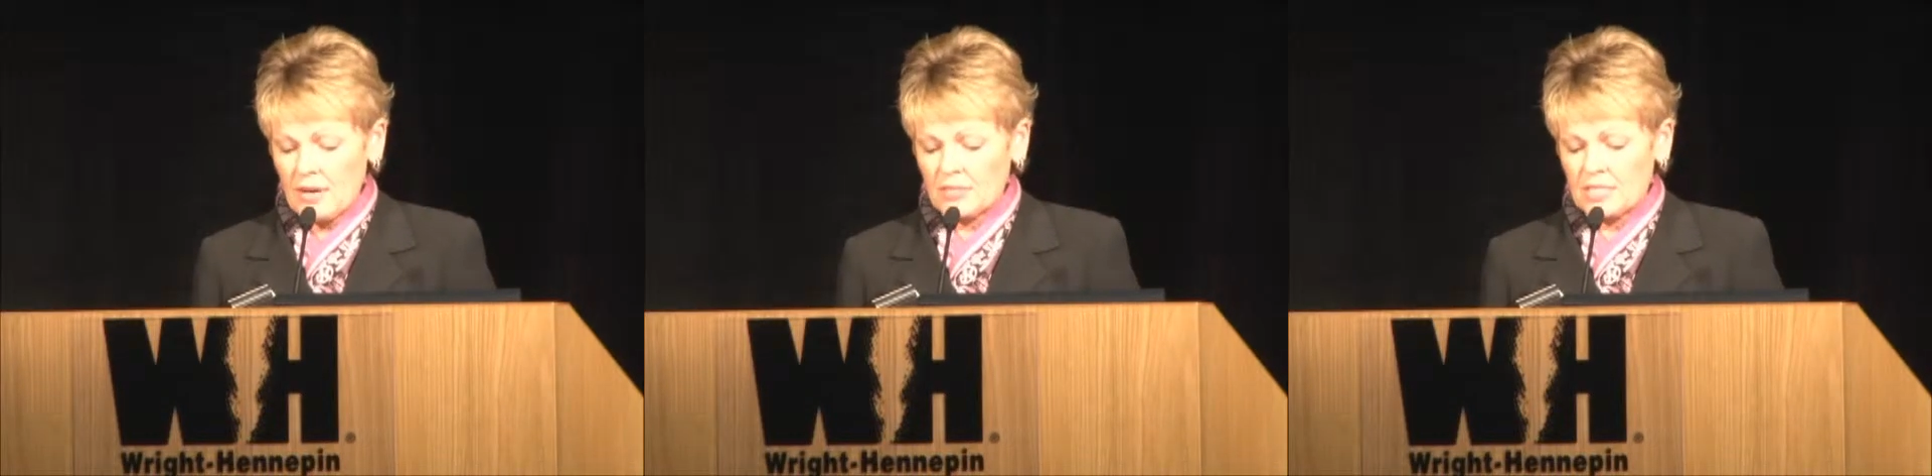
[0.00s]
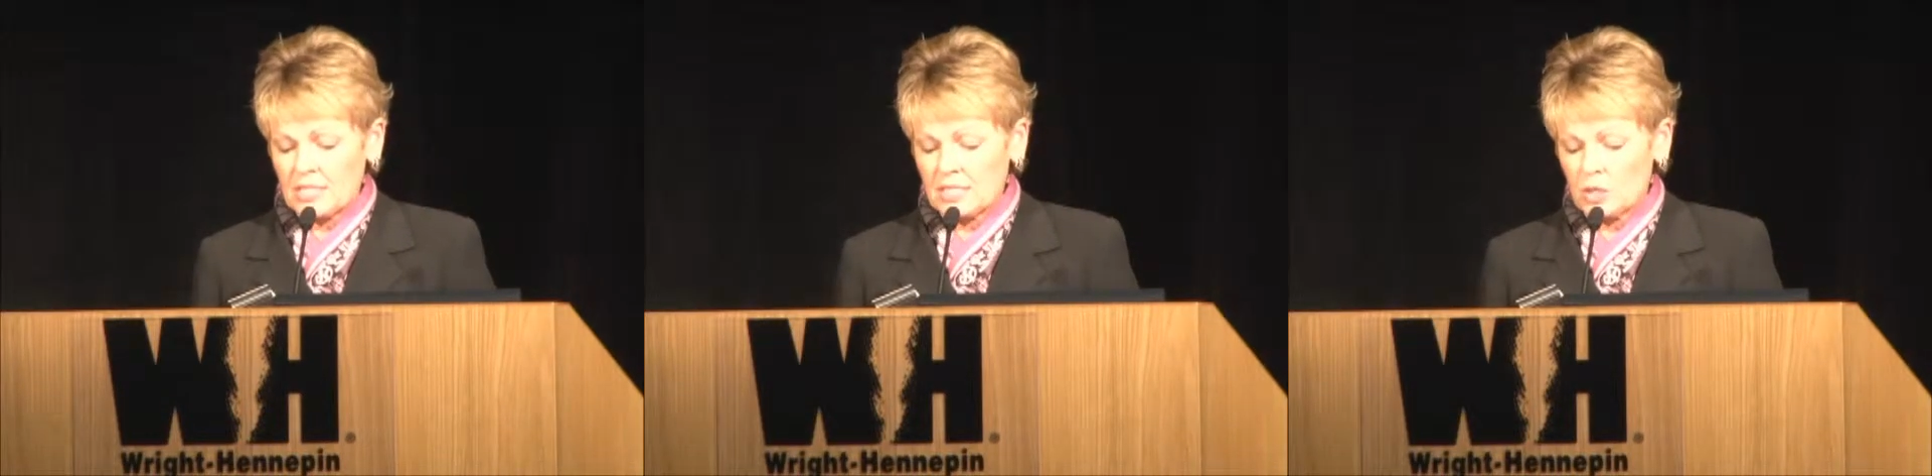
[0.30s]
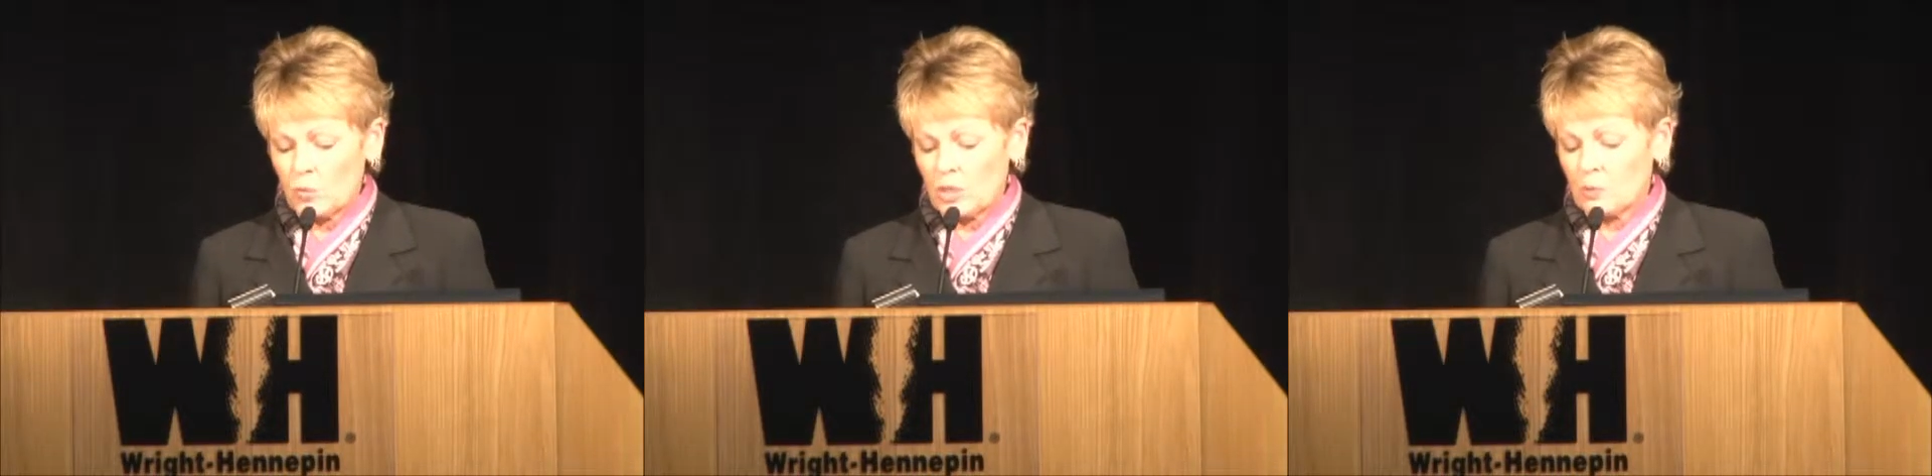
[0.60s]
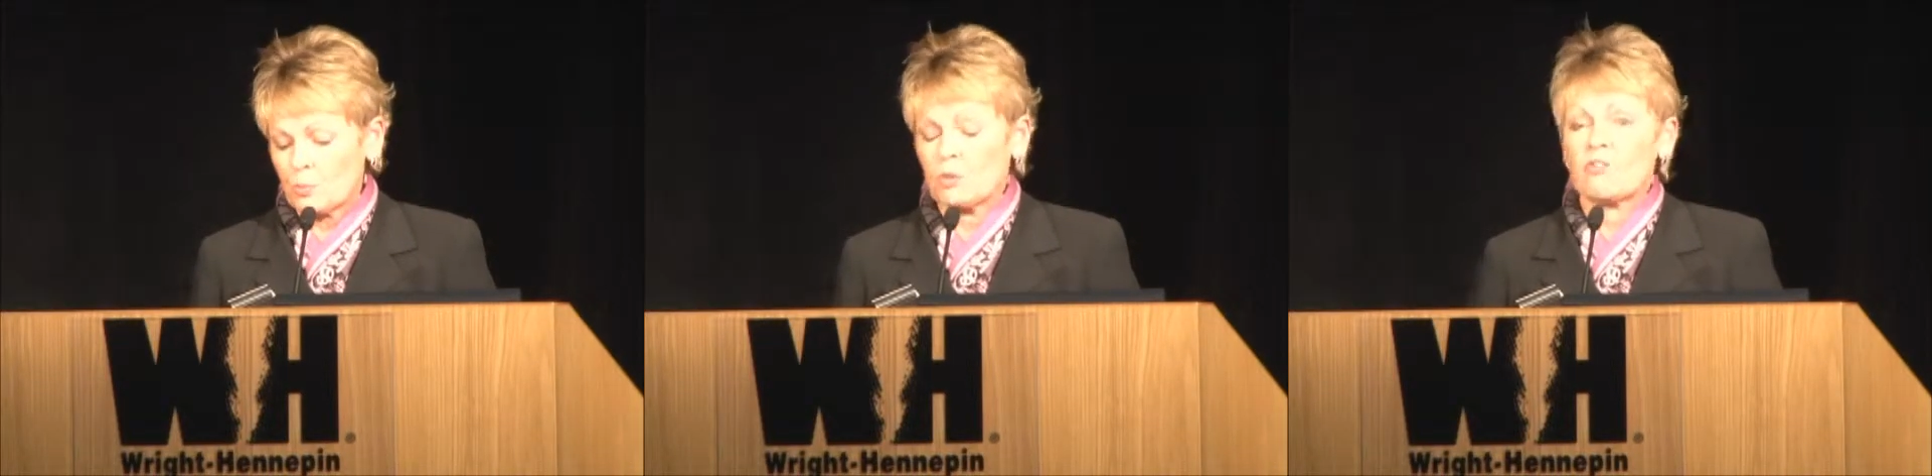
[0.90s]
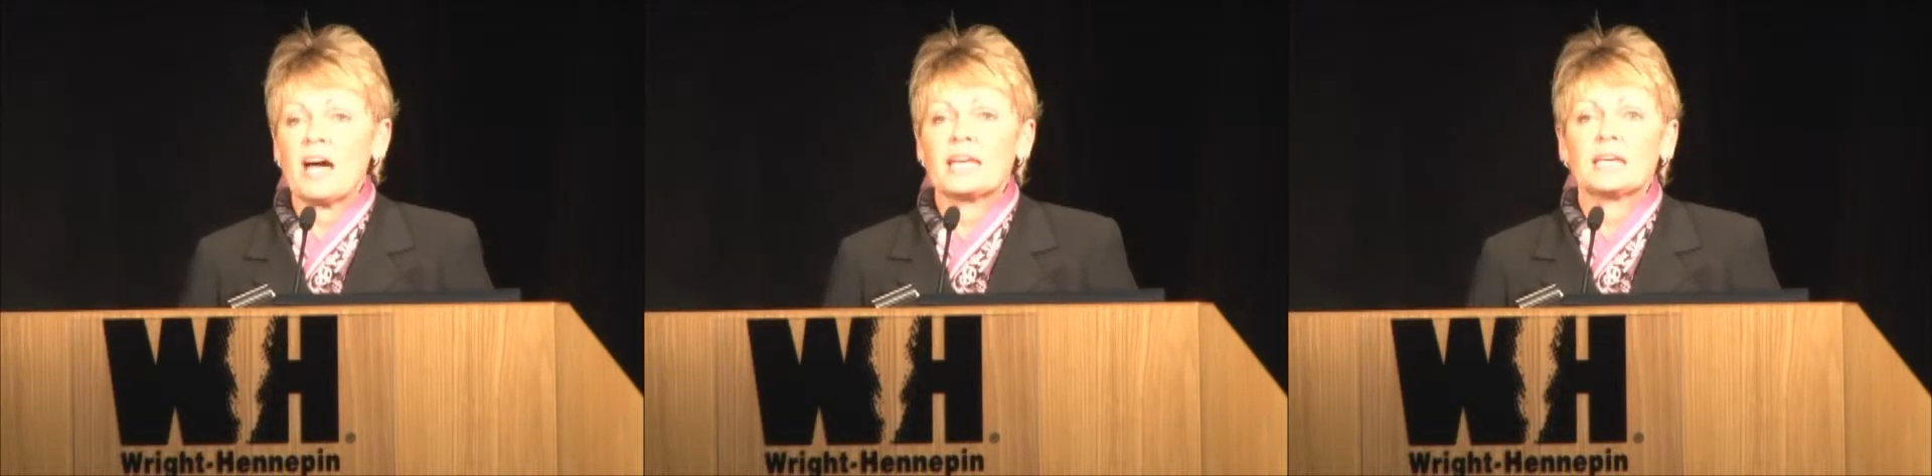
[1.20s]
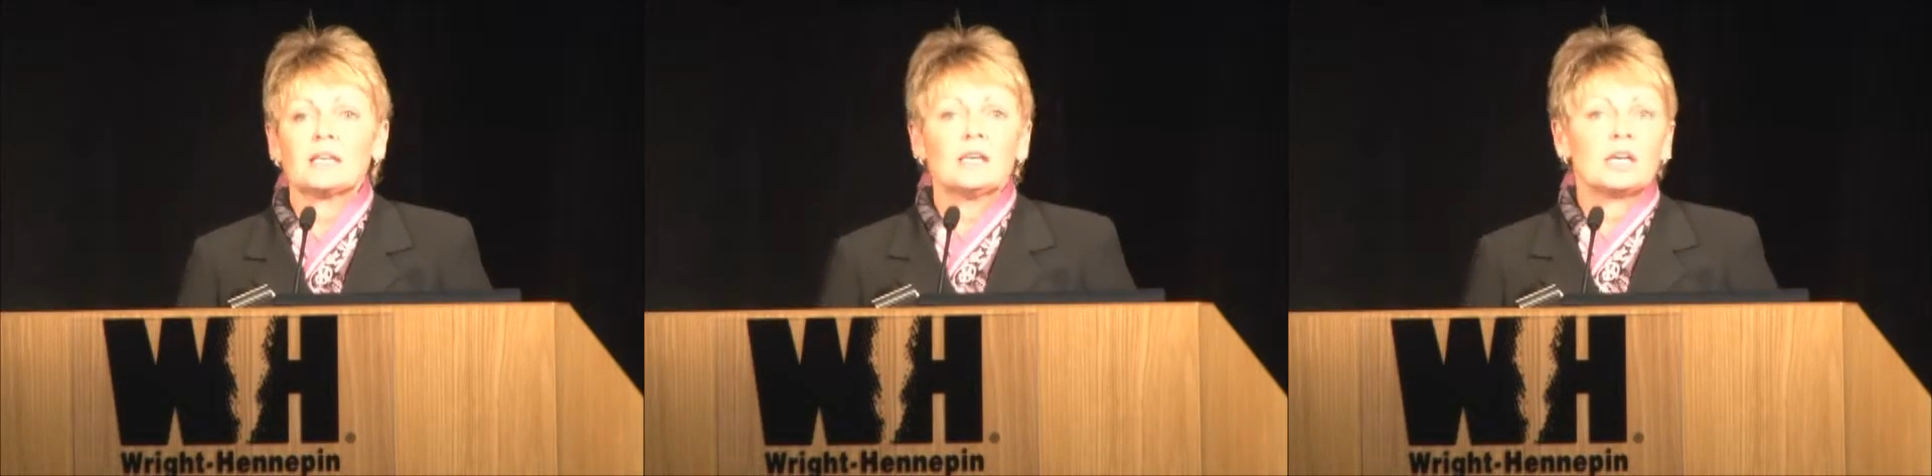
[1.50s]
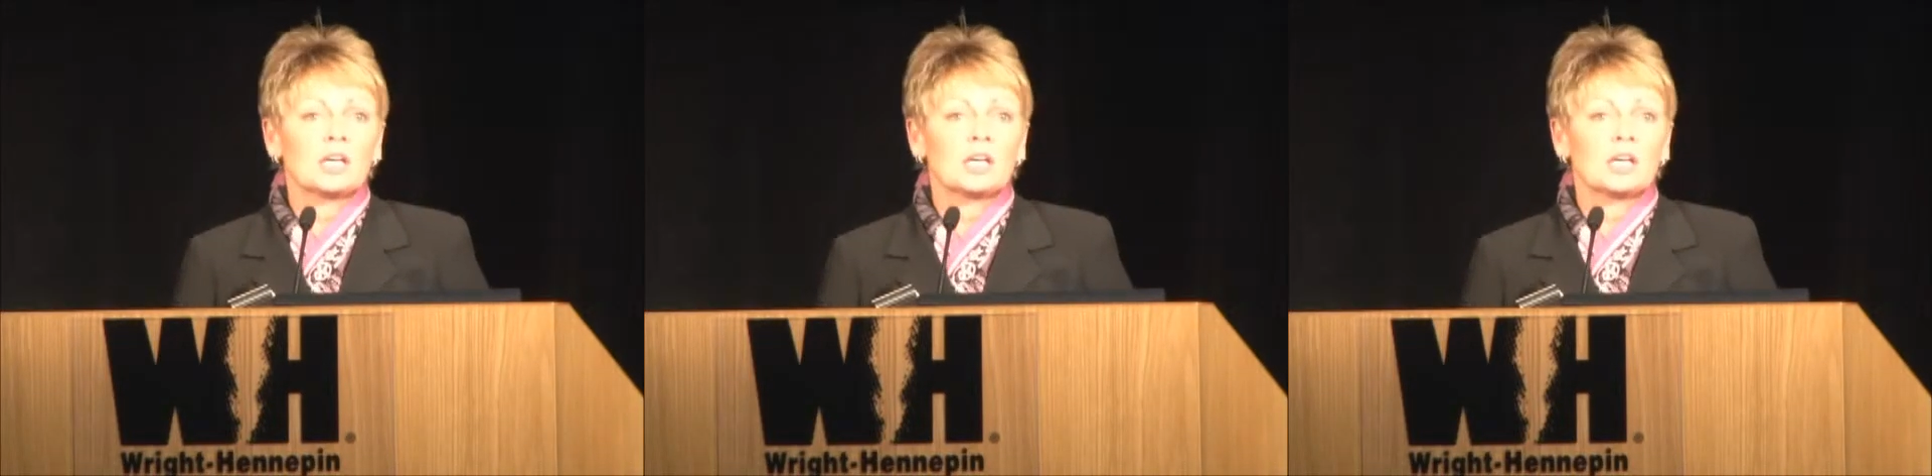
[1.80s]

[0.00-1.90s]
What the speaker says: have assisted with providing